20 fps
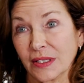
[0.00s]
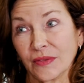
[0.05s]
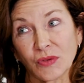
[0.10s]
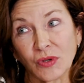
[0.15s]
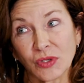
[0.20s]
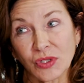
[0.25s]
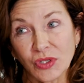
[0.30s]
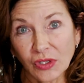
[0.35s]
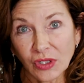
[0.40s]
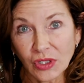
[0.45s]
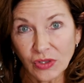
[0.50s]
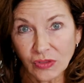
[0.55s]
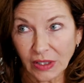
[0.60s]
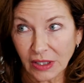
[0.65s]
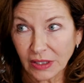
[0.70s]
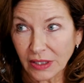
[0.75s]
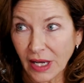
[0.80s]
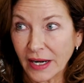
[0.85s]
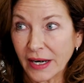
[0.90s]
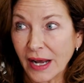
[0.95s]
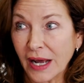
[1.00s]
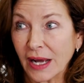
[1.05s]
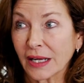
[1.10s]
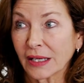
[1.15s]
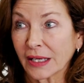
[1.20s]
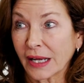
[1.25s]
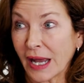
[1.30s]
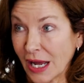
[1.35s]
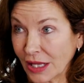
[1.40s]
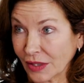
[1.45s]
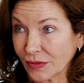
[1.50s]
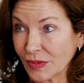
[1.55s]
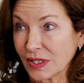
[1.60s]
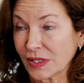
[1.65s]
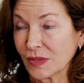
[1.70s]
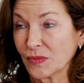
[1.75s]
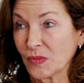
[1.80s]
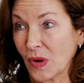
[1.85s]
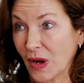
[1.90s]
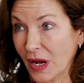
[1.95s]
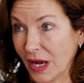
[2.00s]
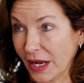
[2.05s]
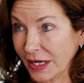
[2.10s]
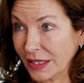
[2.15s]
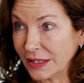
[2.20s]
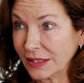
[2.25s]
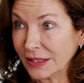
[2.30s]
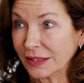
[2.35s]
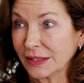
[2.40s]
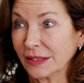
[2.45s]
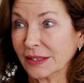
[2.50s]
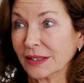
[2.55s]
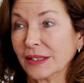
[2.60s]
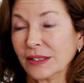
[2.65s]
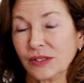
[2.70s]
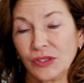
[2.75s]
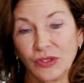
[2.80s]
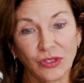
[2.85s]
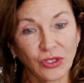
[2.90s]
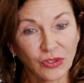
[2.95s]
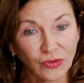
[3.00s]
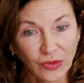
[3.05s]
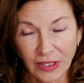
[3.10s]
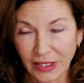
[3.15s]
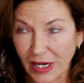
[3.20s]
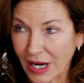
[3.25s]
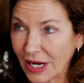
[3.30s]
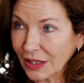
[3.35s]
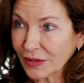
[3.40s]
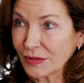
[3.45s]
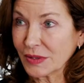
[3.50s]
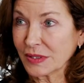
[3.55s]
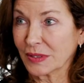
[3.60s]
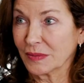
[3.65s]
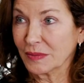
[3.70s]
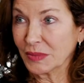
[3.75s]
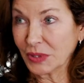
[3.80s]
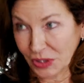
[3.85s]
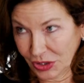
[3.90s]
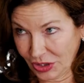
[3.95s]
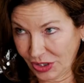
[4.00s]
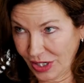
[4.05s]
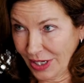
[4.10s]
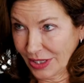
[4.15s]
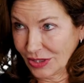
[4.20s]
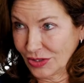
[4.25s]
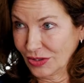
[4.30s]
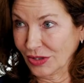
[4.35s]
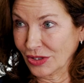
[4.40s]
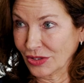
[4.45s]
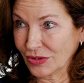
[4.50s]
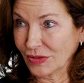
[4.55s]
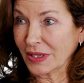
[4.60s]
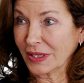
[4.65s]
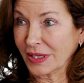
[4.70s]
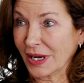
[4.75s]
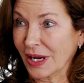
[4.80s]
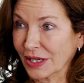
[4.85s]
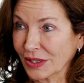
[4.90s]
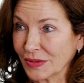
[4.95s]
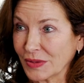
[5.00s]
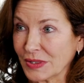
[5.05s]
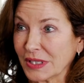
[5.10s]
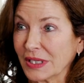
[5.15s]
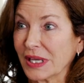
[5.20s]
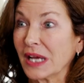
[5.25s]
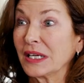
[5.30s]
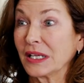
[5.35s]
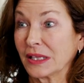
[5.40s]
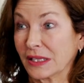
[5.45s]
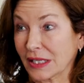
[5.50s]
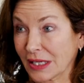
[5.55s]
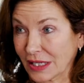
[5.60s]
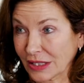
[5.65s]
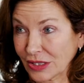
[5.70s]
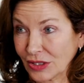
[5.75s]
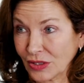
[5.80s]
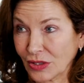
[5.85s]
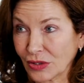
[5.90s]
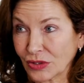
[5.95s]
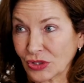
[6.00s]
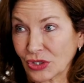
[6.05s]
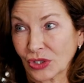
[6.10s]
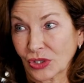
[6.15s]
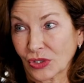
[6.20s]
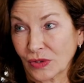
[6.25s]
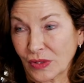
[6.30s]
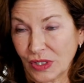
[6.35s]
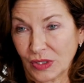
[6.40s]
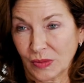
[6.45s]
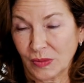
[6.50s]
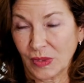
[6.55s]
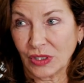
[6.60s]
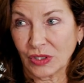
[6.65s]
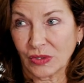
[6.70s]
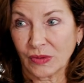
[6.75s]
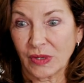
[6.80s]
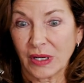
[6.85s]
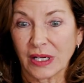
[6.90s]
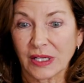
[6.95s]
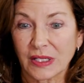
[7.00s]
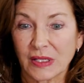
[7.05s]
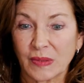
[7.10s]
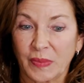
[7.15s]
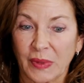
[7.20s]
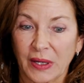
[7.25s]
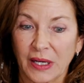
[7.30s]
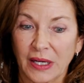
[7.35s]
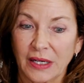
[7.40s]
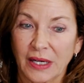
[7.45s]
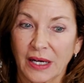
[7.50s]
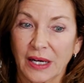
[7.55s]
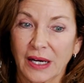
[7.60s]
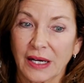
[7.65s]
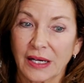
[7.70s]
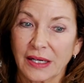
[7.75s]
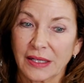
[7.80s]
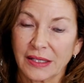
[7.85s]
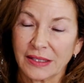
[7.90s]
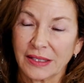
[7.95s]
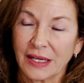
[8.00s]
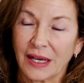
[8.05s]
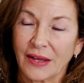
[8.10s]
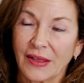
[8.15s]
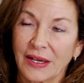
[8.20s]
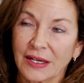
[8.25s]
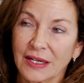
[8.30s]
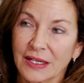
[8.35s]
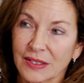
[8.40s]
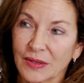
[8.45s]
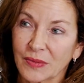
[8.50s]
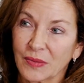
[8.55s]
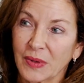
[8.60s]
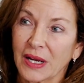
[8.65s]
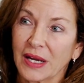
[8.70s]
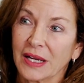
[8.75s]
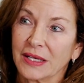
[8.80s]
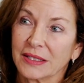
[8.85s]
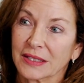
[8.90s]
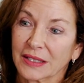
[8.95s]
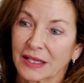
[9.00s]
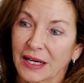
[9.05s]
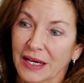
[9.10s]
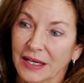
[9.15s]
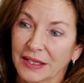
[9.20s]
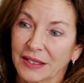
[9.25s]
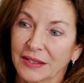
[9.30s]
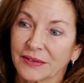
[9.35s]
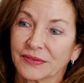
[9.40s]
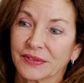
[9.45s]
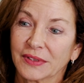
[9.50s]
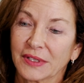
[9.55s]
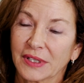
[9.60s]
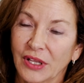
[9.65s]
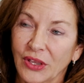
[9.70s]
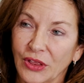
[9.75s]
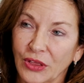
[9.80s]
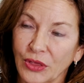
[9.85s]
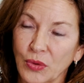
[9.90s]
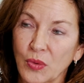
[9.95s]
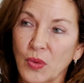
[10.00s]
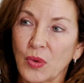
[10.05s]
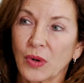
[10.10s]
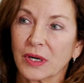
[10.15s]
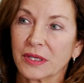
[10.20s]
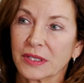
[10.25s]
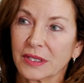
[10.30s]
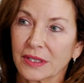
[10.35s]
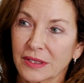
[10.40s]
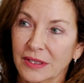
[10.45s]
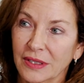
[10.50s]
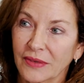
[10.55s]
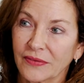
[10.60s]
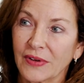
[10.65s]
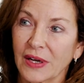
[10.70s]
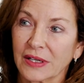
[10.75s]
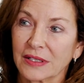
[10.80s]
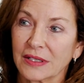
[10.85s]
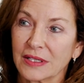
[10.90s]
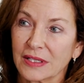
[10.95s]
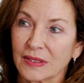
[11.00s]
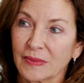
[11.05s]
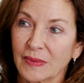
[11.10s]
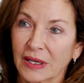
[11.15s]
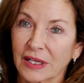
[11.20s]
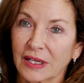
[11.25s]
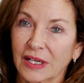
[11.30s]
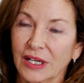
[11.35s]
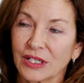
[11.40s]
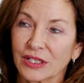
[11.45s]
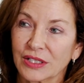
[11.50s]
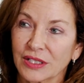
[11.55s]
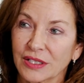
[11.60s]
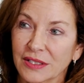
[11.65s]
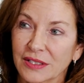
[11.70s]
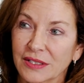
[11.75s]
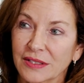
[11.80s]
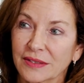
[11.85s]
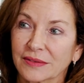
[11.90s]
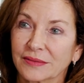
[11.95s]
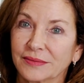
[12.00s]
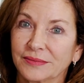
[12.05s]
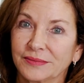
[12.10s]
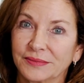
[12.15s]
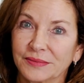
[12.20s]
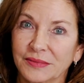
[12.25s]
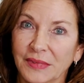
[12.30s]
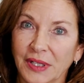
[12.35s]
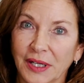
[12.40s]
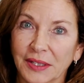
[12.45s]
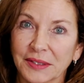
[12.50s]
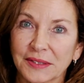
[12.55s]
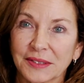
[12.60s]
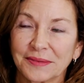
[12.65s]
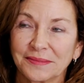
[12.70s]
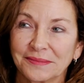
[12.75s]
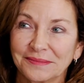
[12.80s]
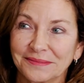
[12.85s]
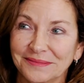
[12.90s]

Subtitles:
And of course, you can drink a lot of calories in wine. You can drink calories in milkshakes. You can drink calories in anything, you know, sugary sweet drinks. But yeah, that is a way to kind of thwart the effect of these medications. Yes.